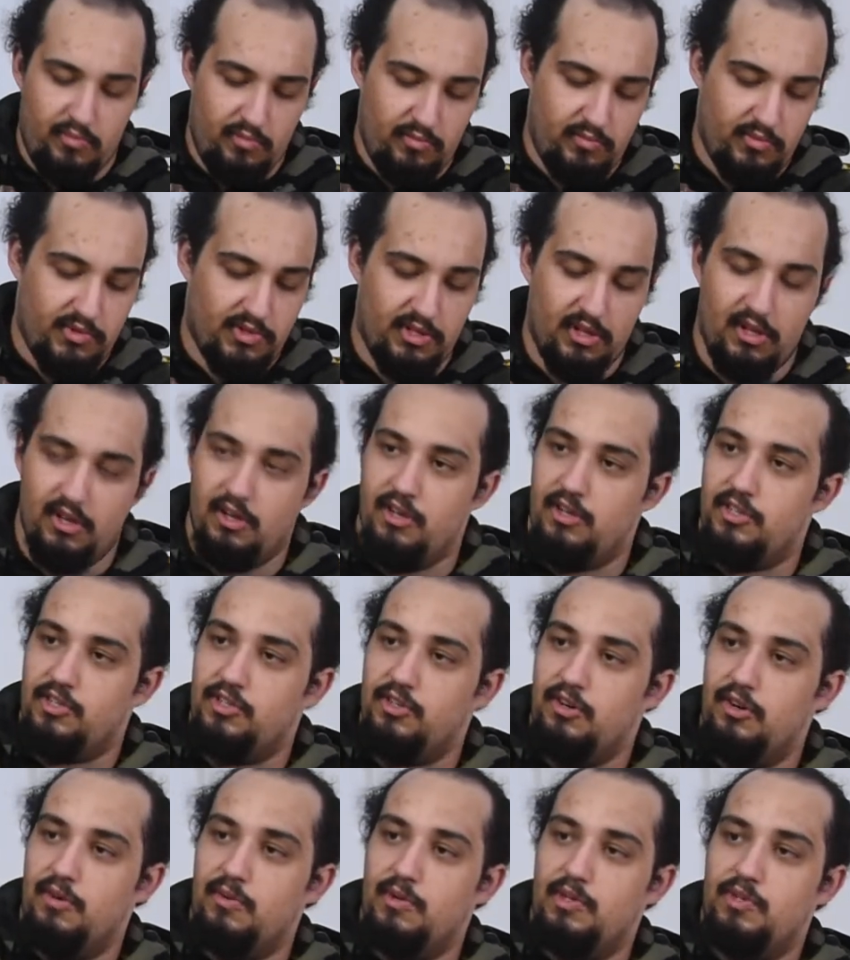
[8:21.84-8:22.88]
Still not
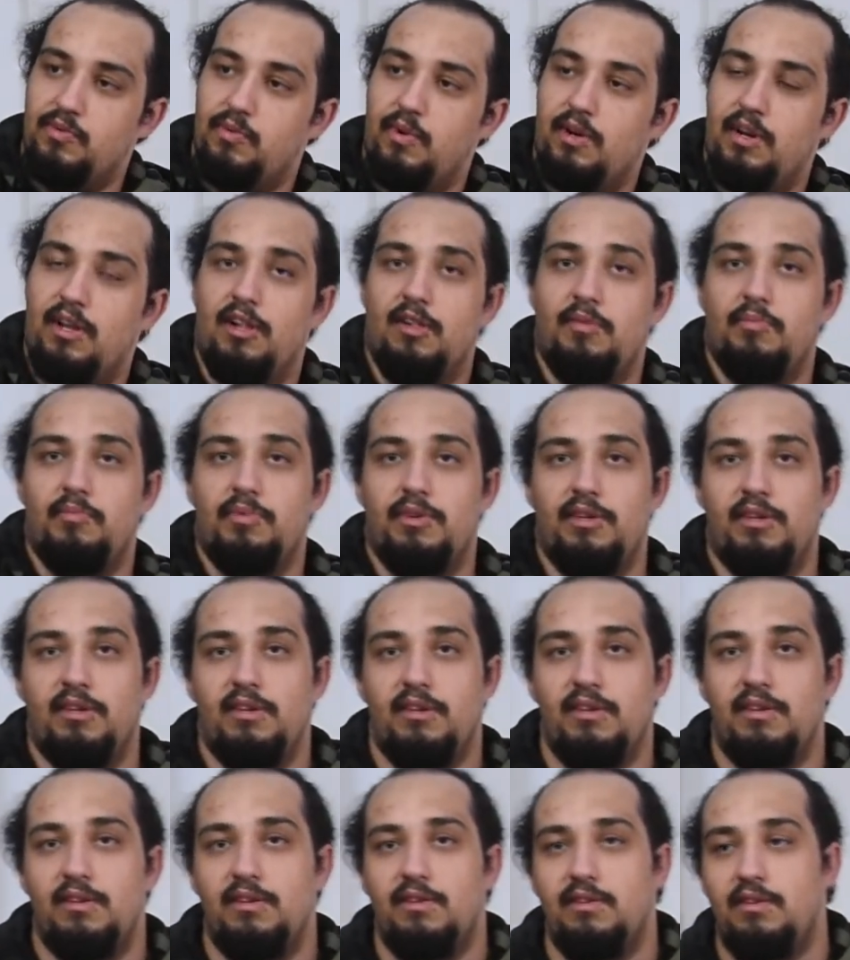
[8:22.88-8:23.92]
sure which one I'll
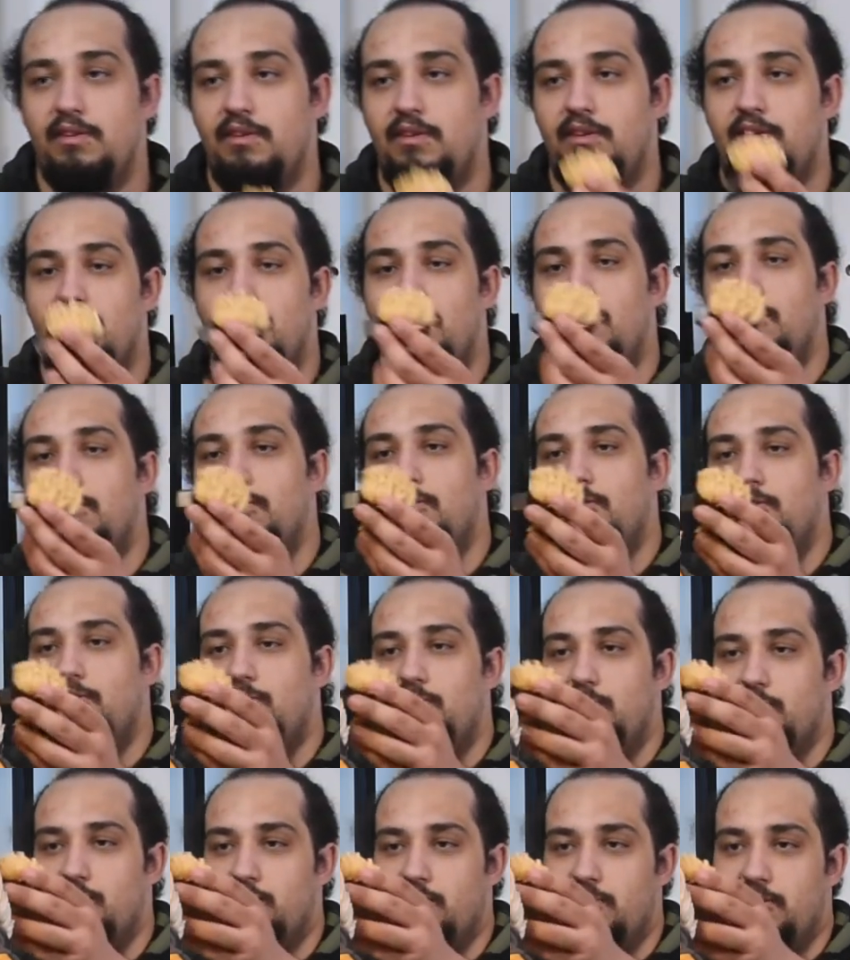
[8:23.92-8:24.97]
be
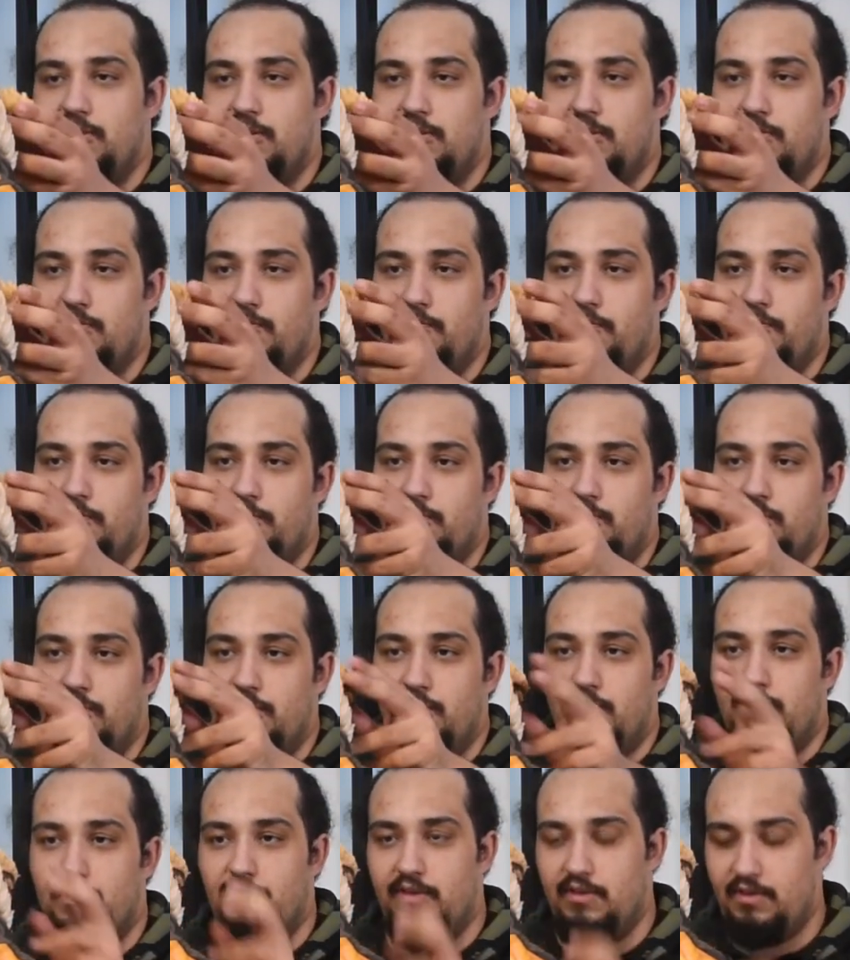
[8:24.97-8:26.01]
using in the
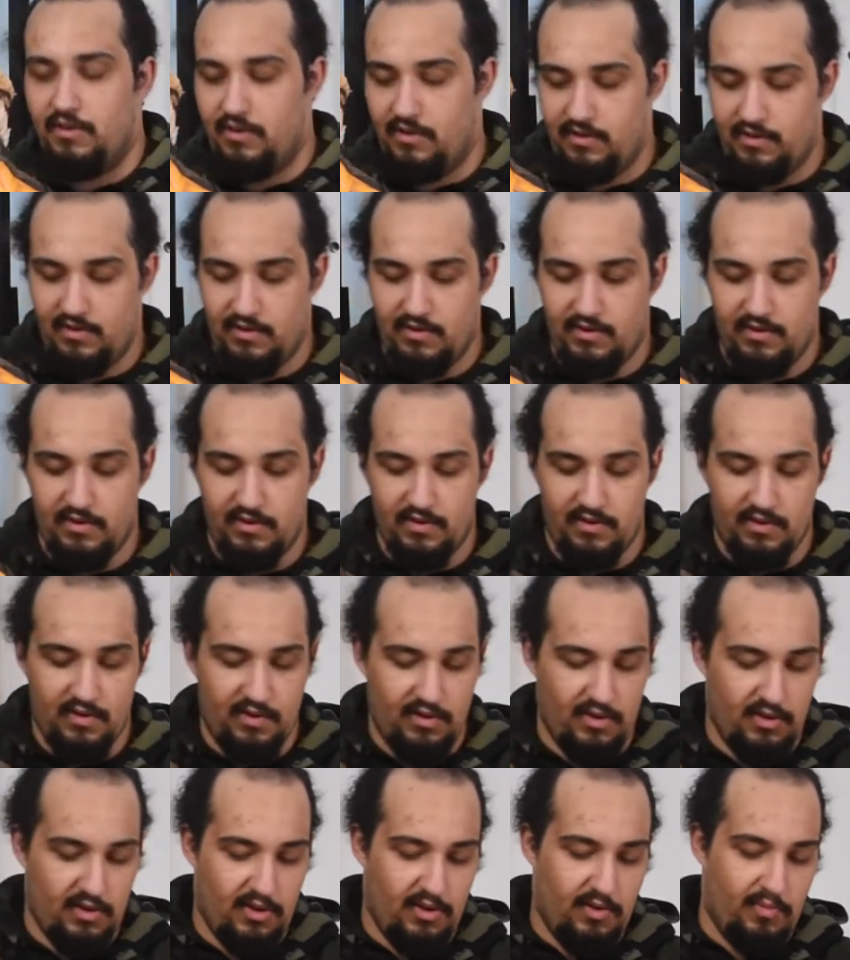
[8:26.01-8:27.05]
future.
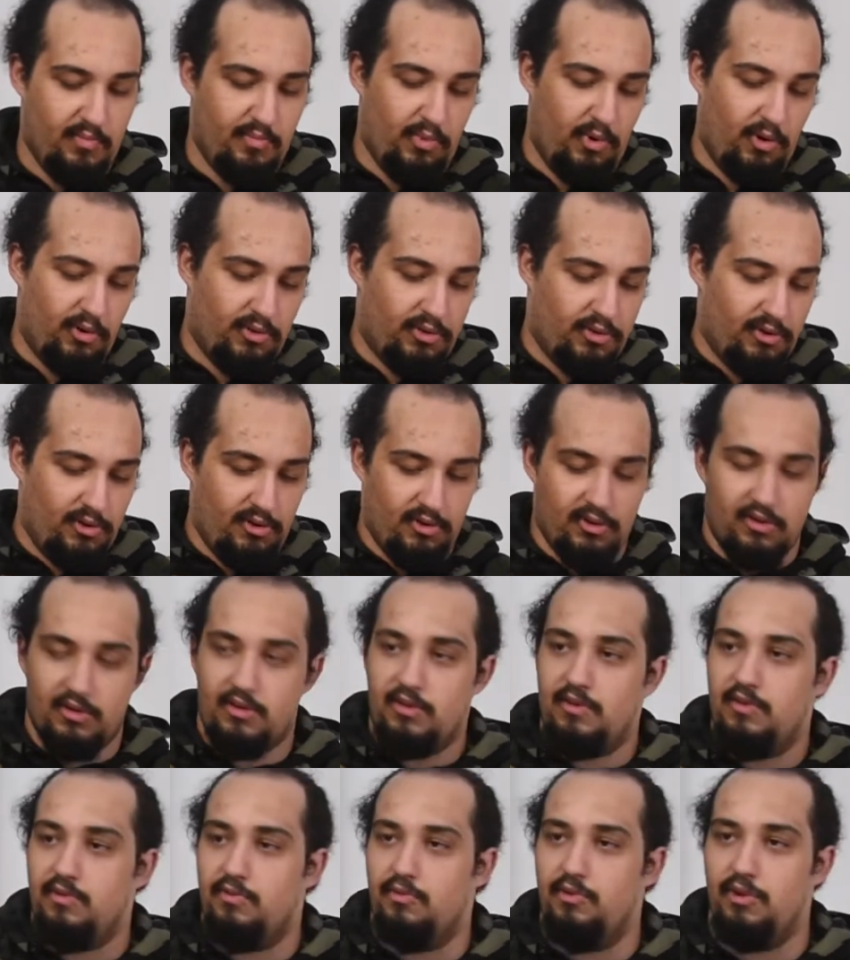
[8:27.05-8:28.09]
Both
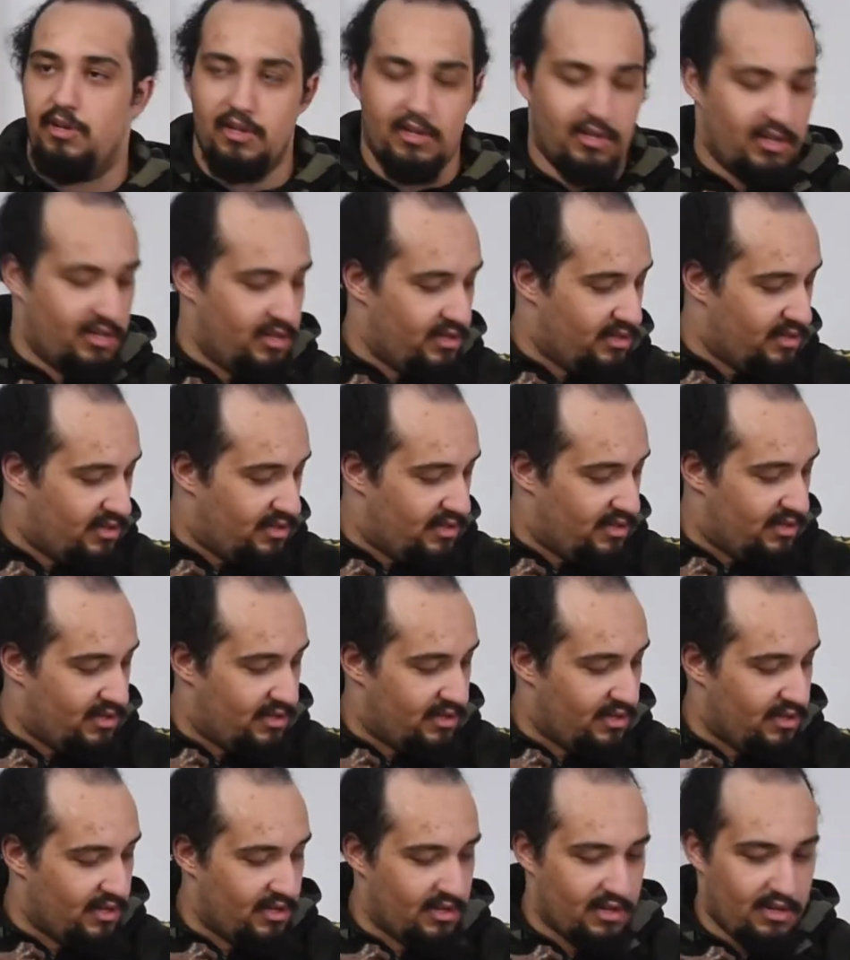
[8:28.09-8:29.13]
look really nice.
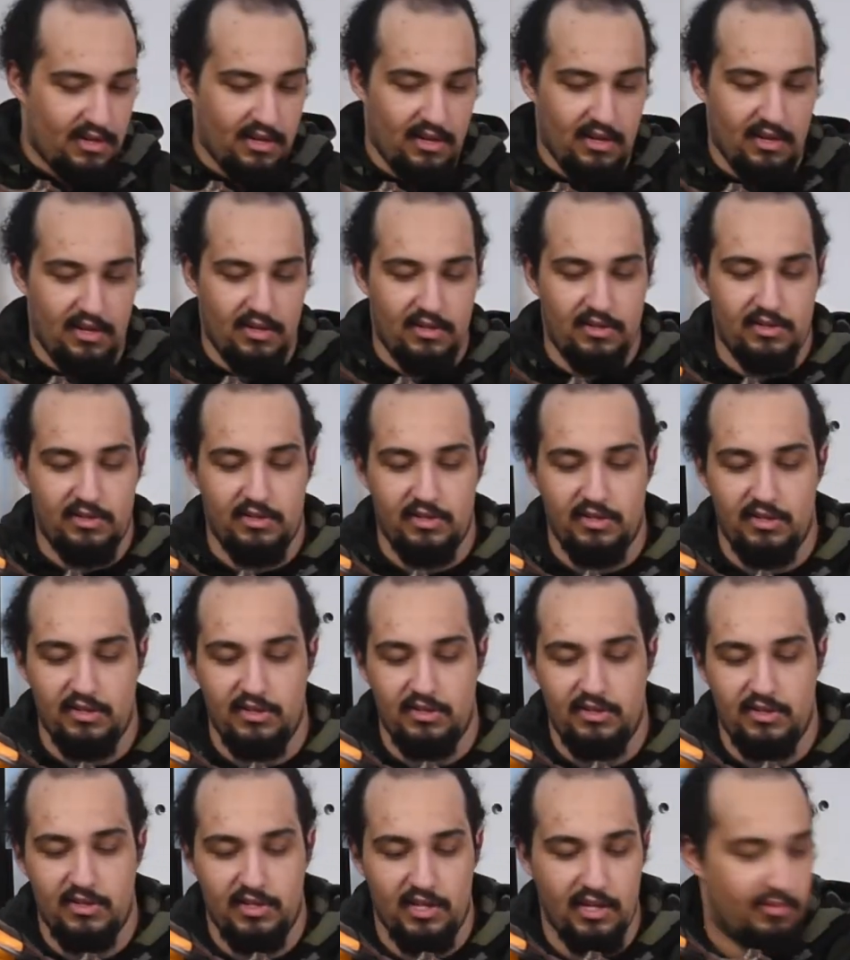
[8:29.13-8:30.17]
Let's
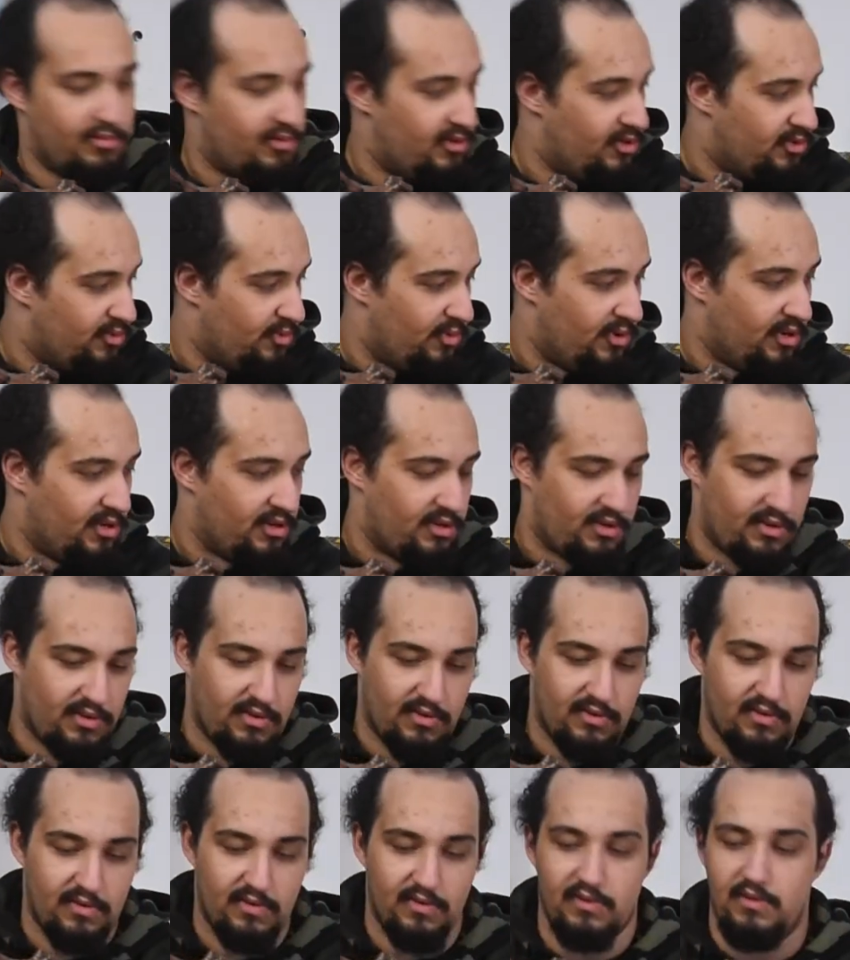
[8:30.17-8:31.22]
just keep this one
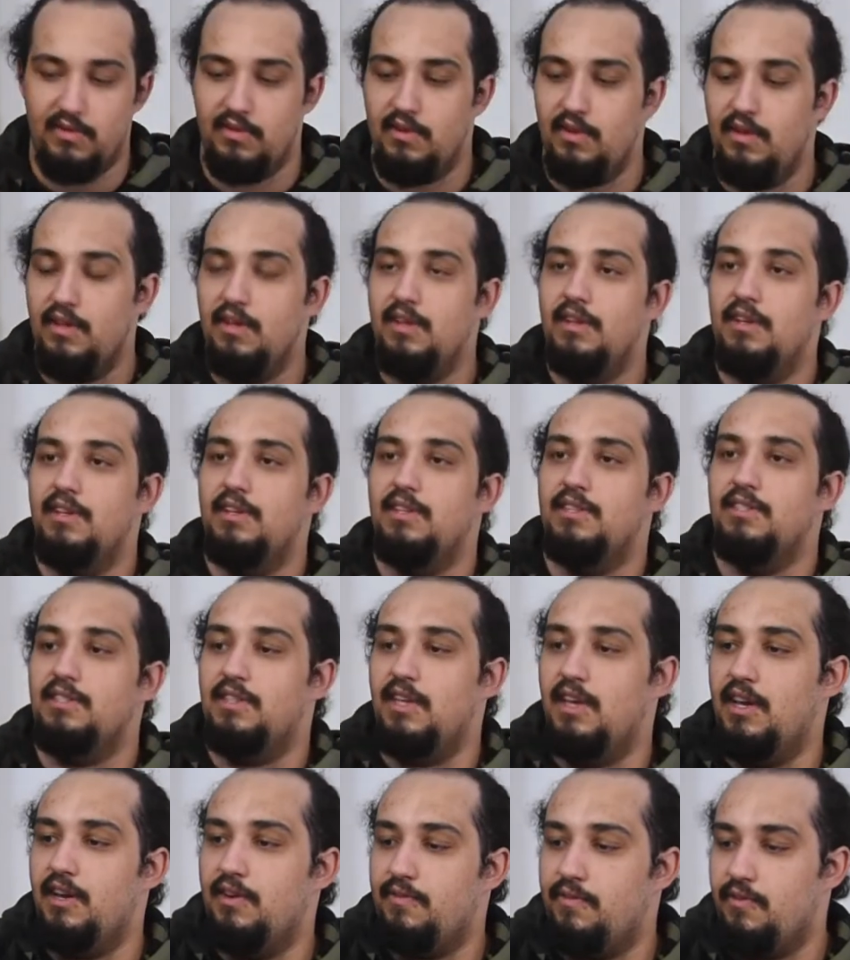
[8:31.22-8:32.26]

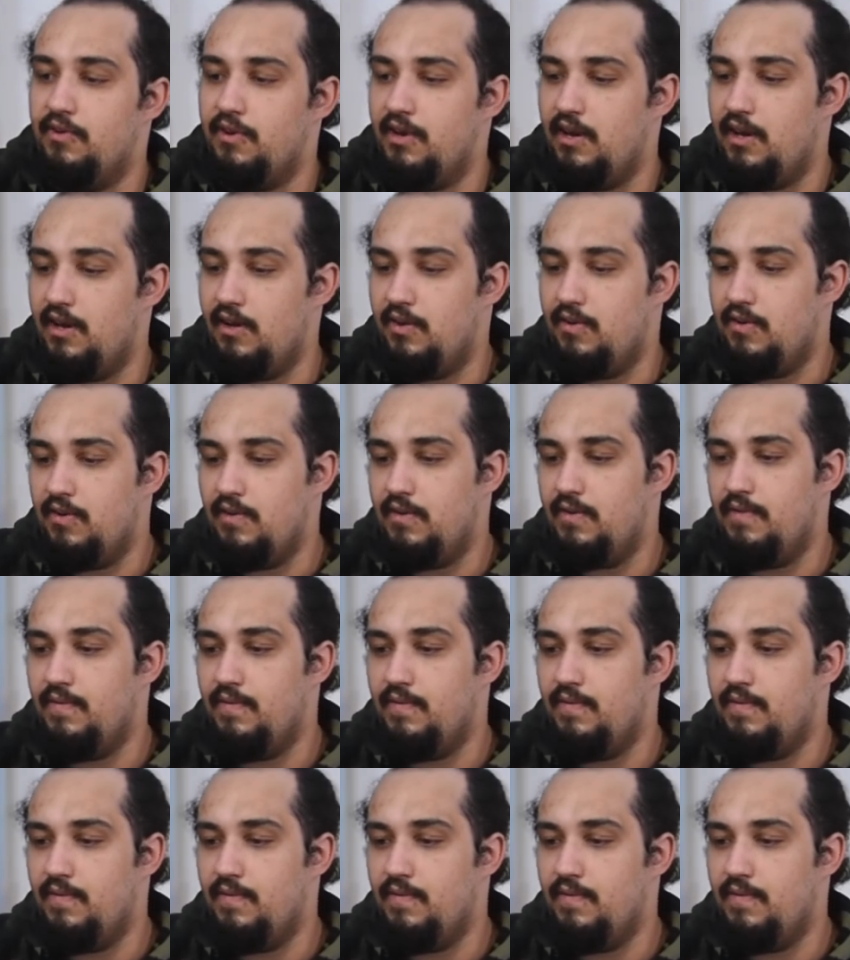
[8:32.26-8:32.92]
aside for now.